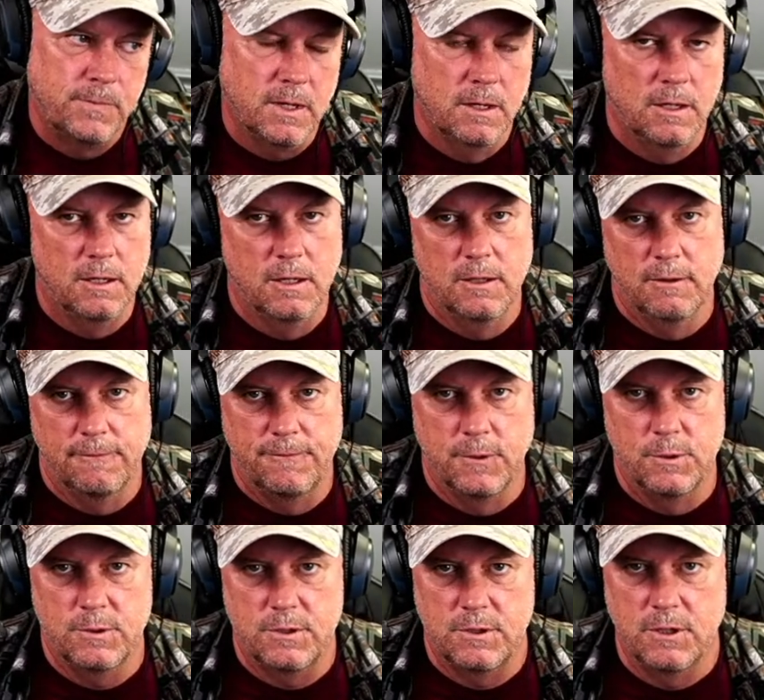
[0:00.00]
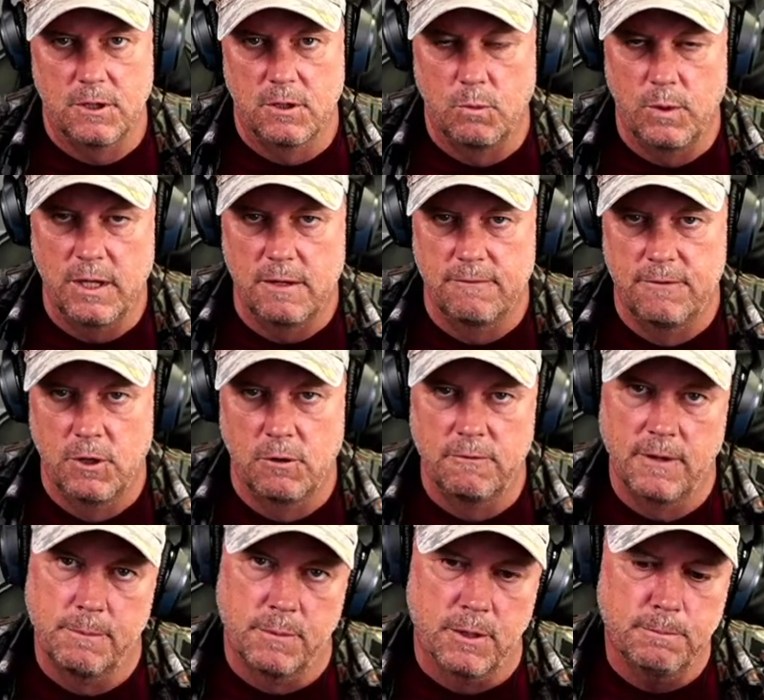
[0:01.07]
the first week of
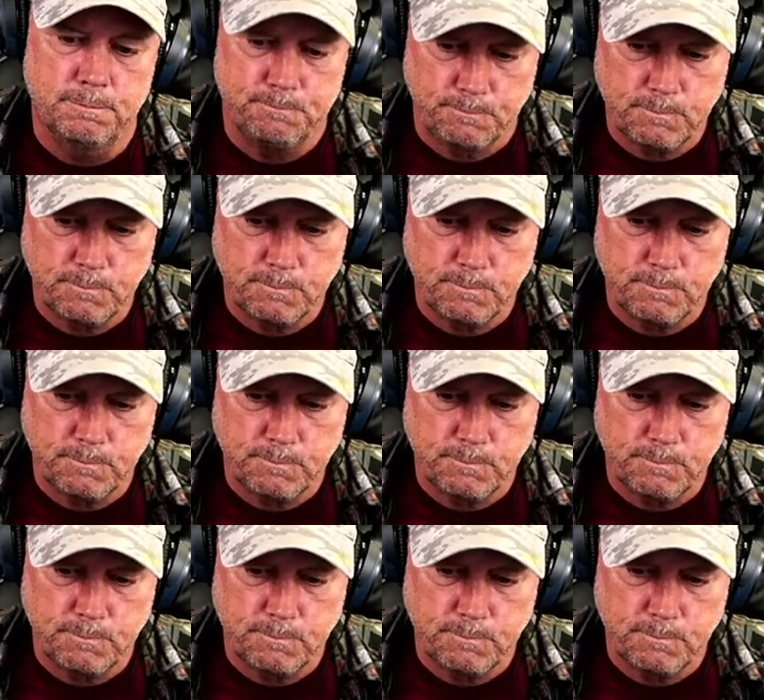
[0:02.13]
November,